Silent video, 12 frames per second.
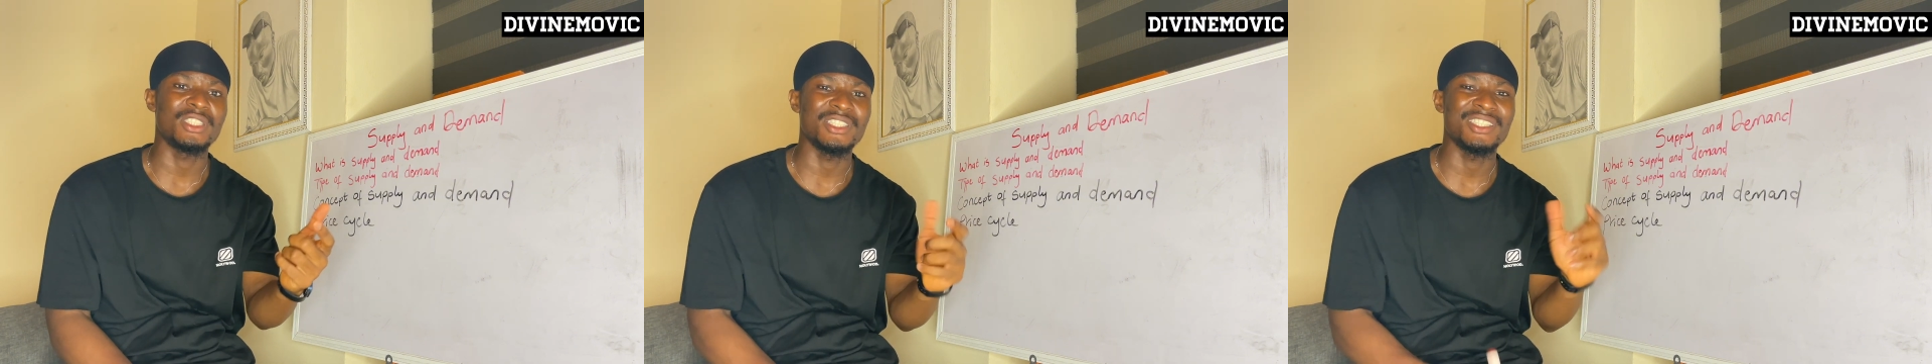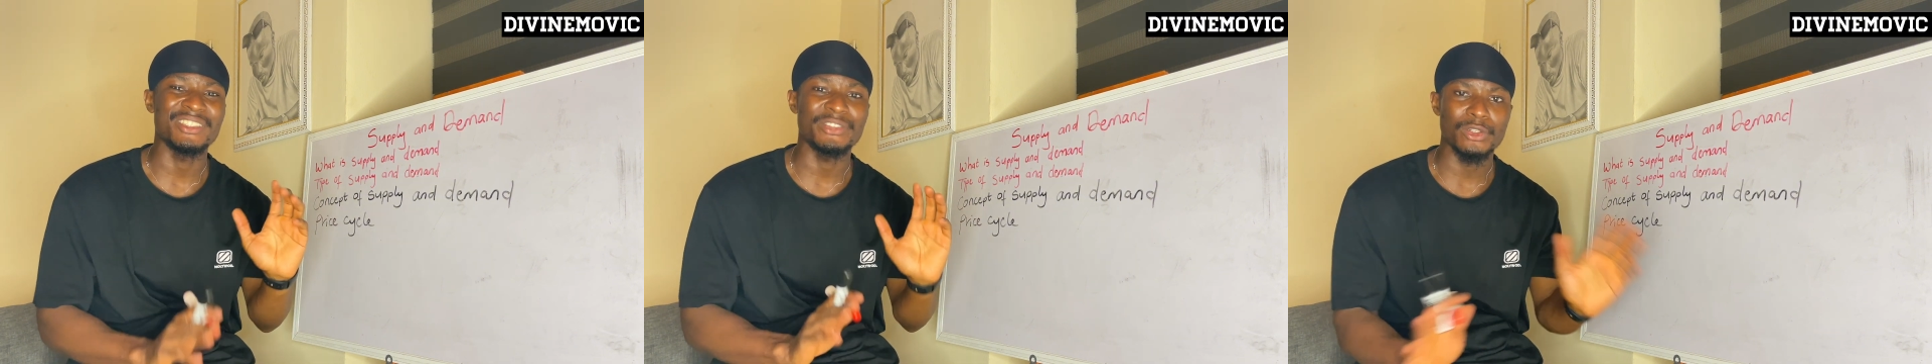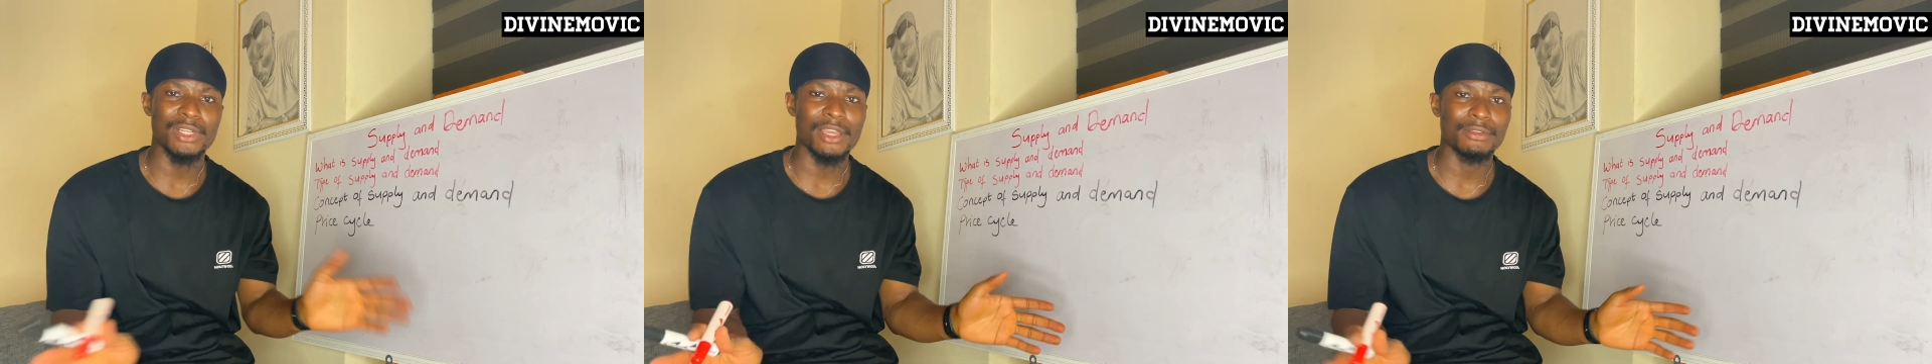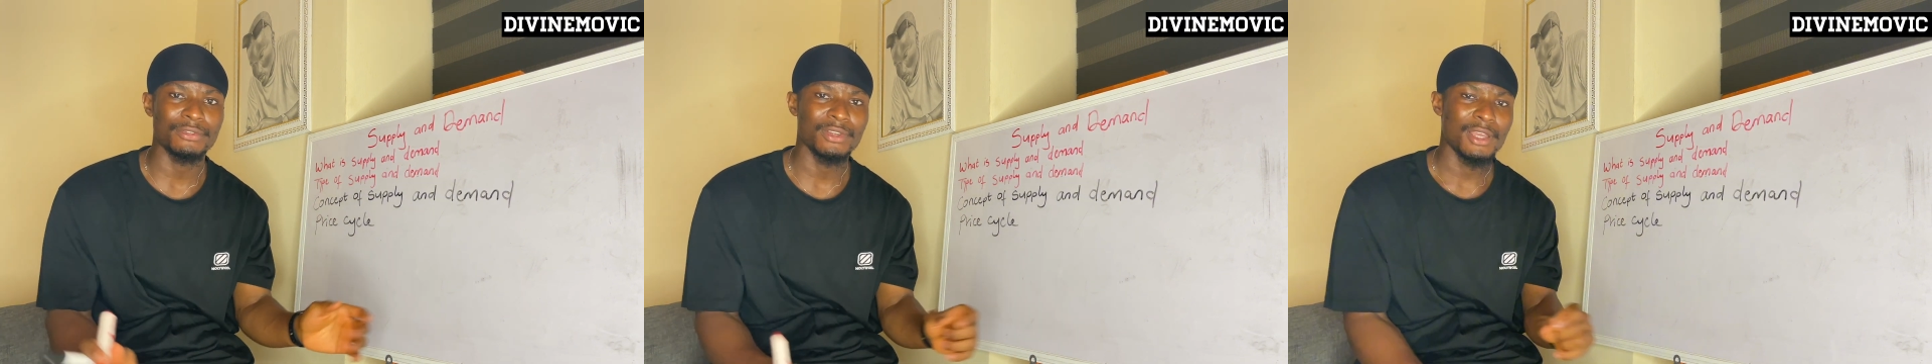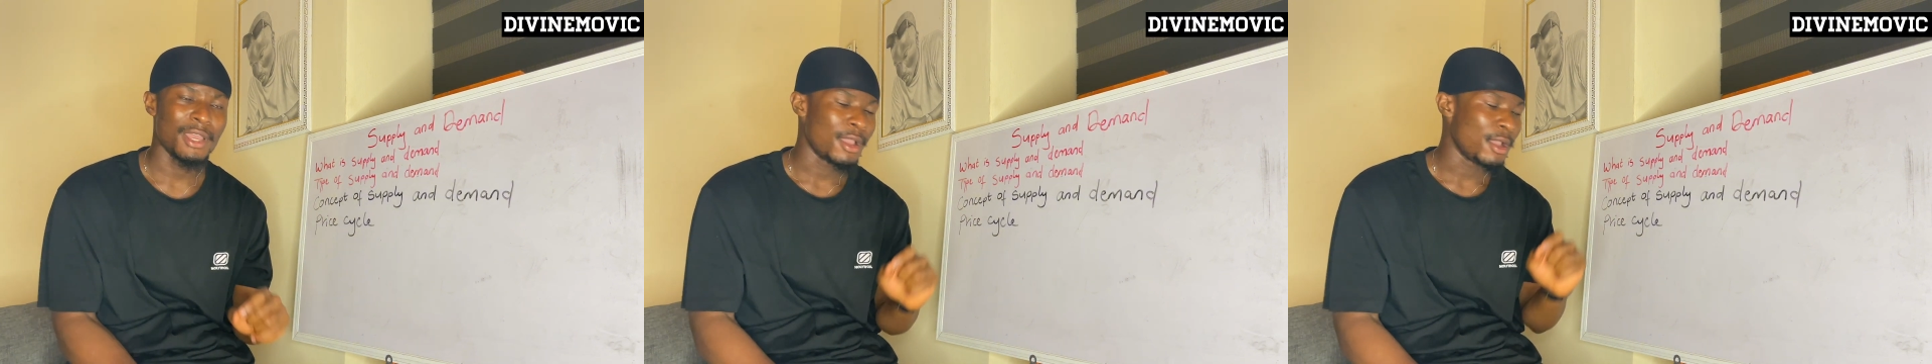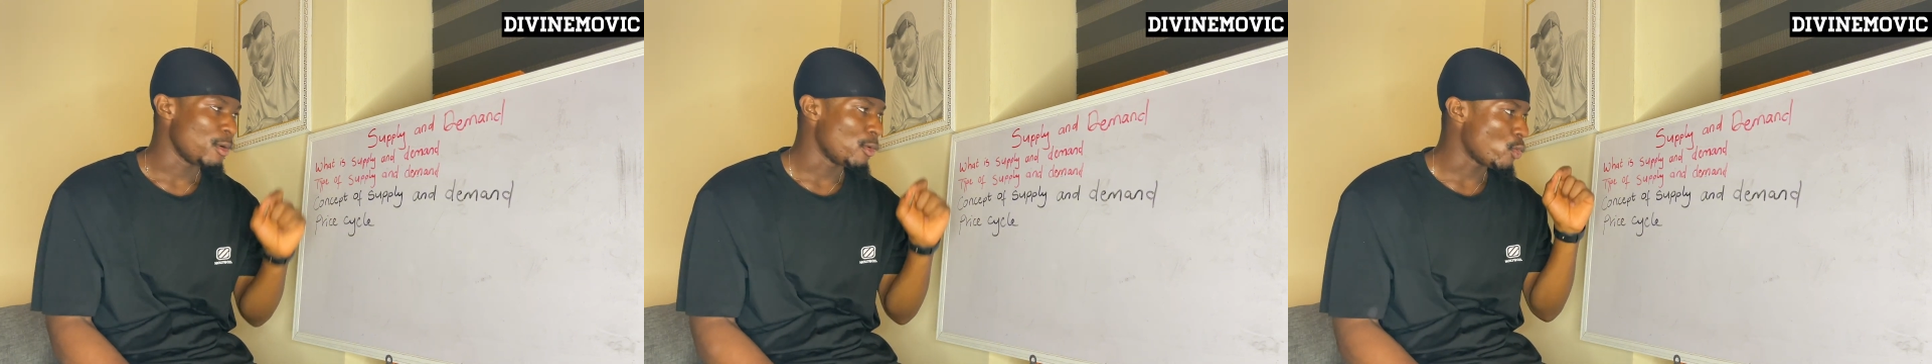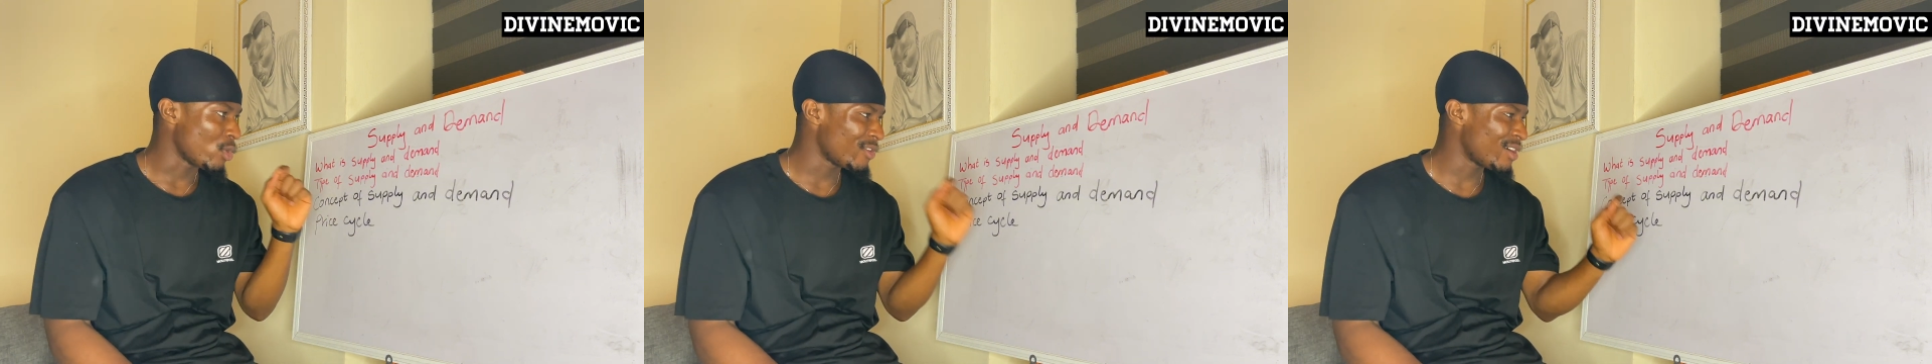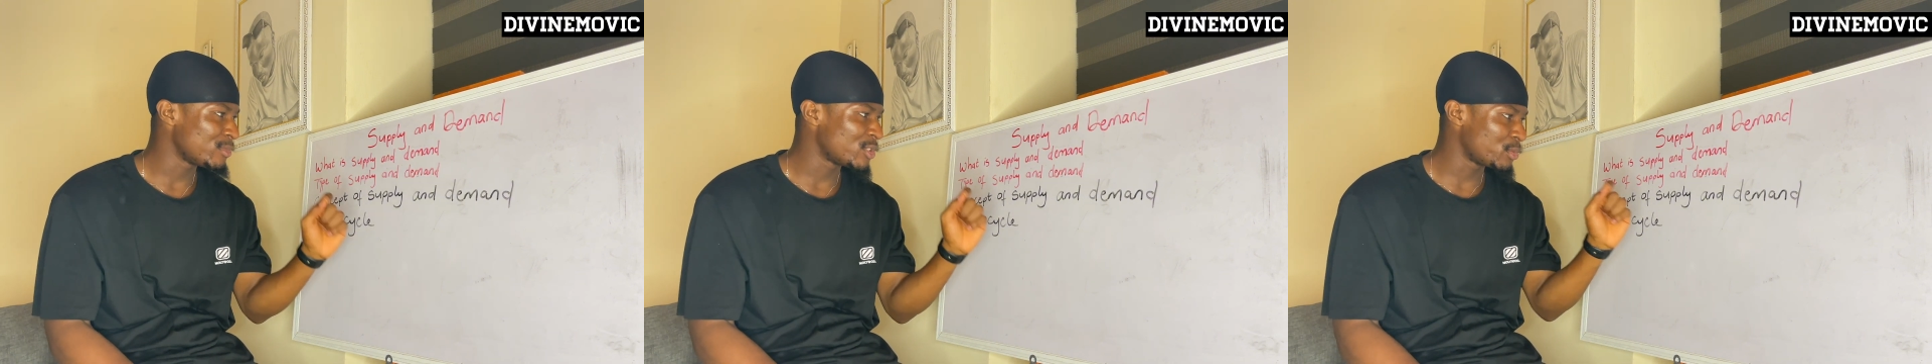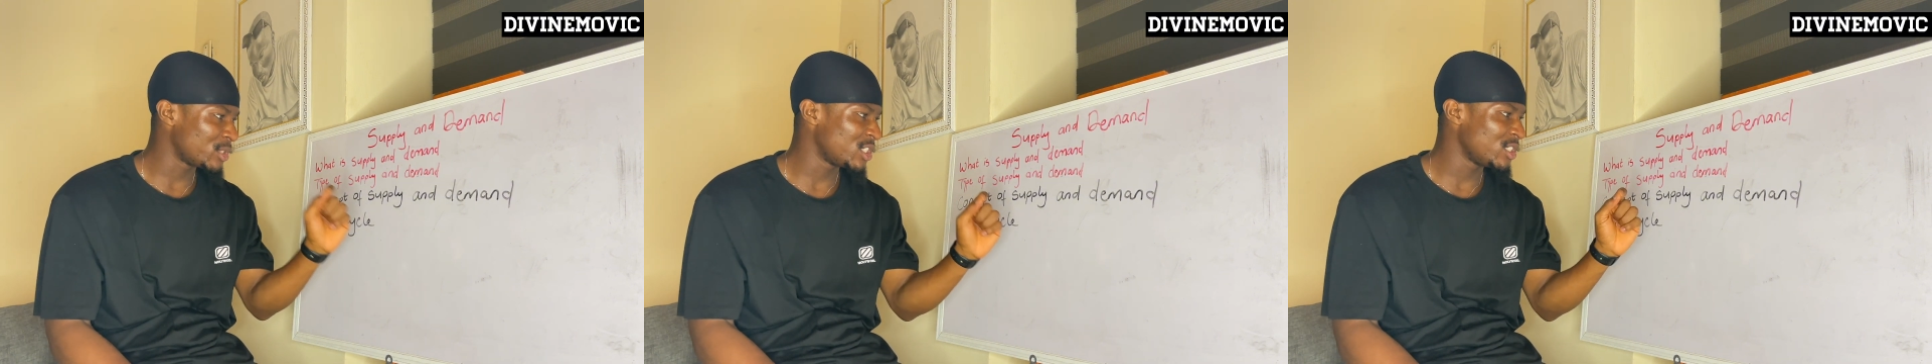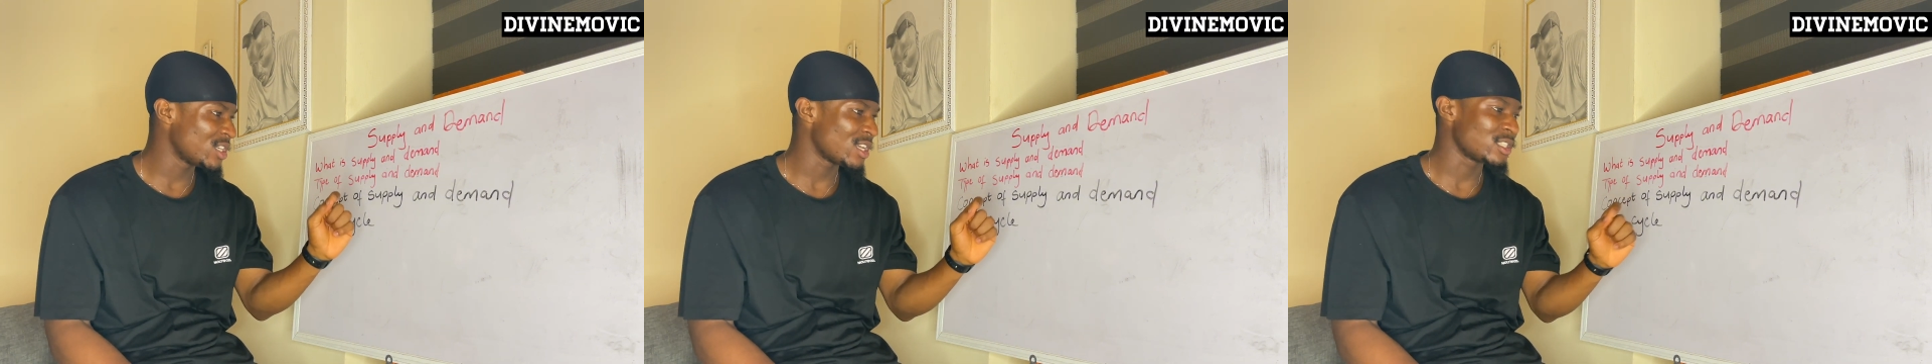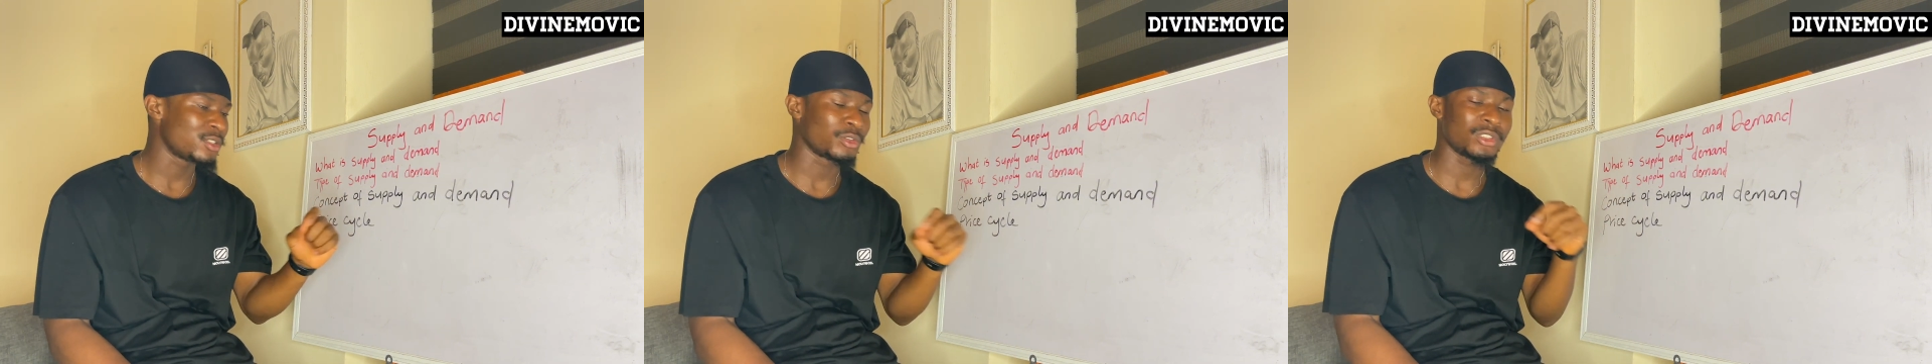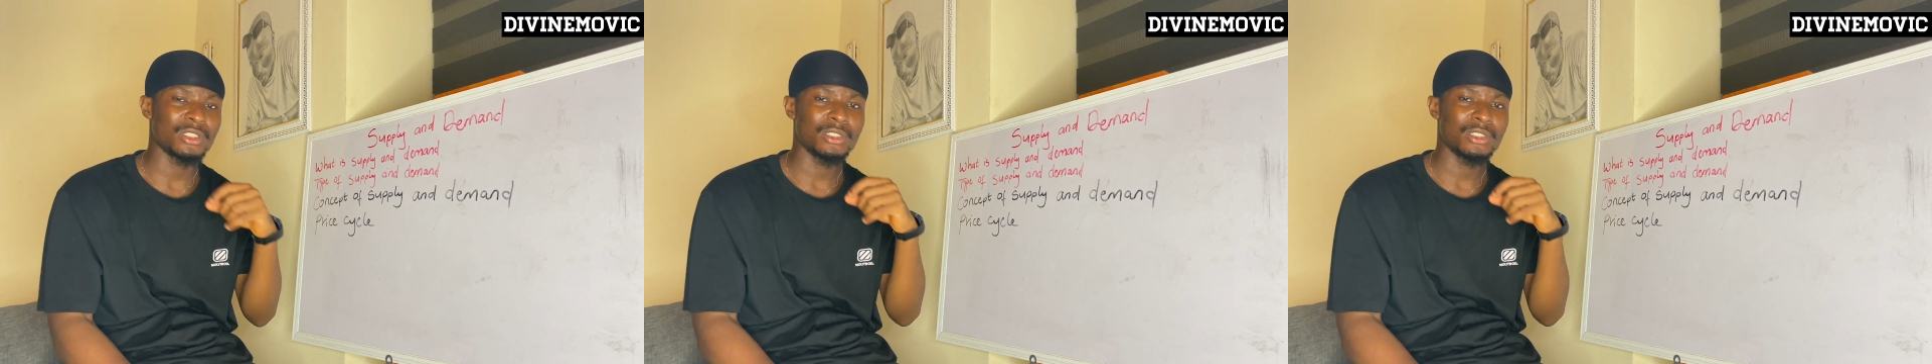is in your real life. Whatever I'm teaching here is not